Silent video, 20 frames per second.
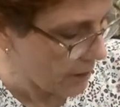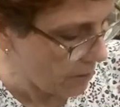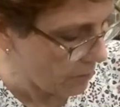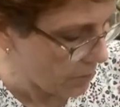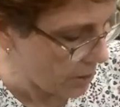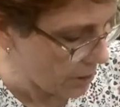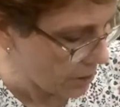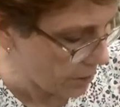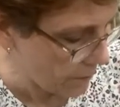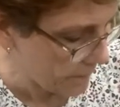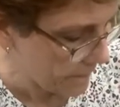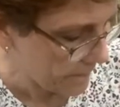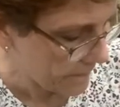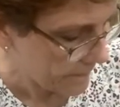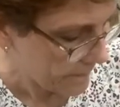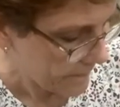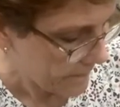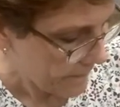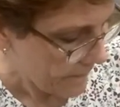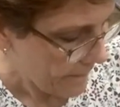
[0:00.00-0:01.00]
out here?
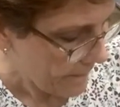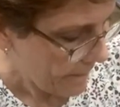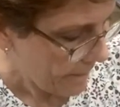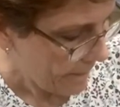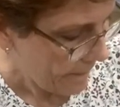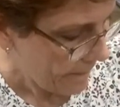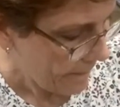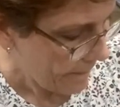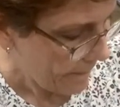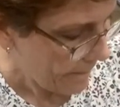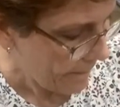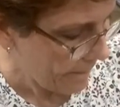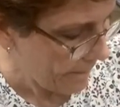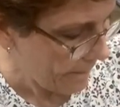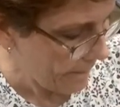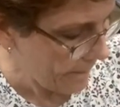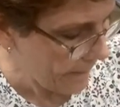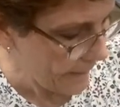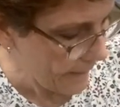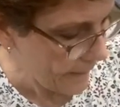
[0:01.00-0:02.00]

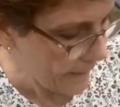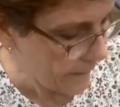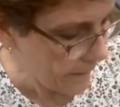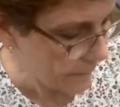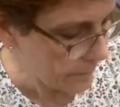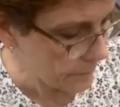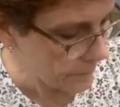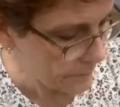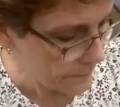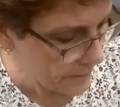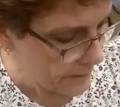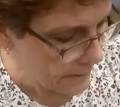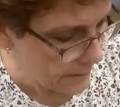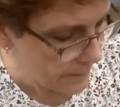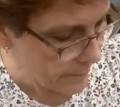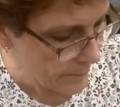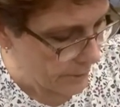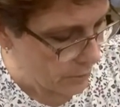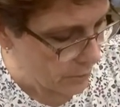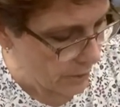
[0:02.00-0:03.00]
Um,
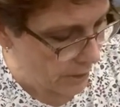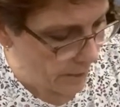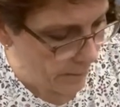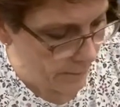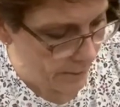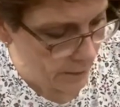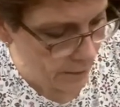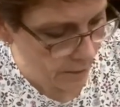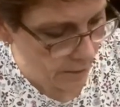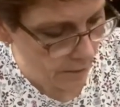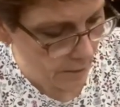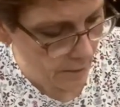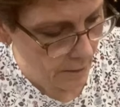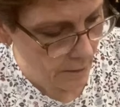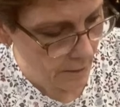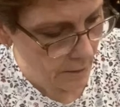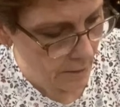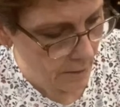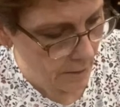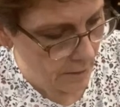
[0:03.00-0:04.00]
let me grab
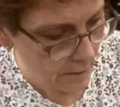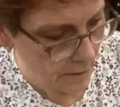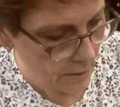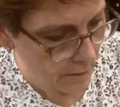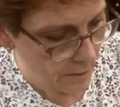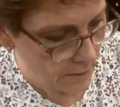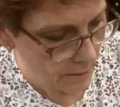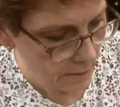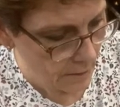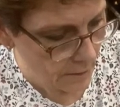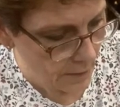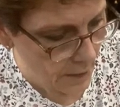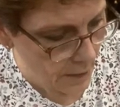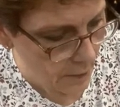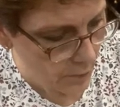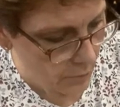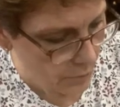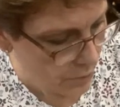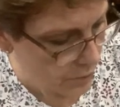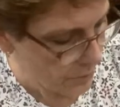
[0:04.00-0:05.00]
a
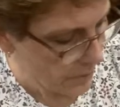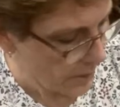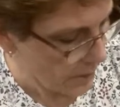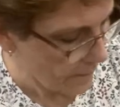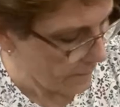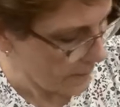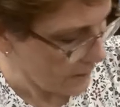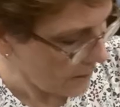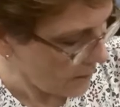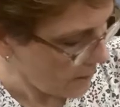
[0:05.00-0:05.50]
yellow. Do I have a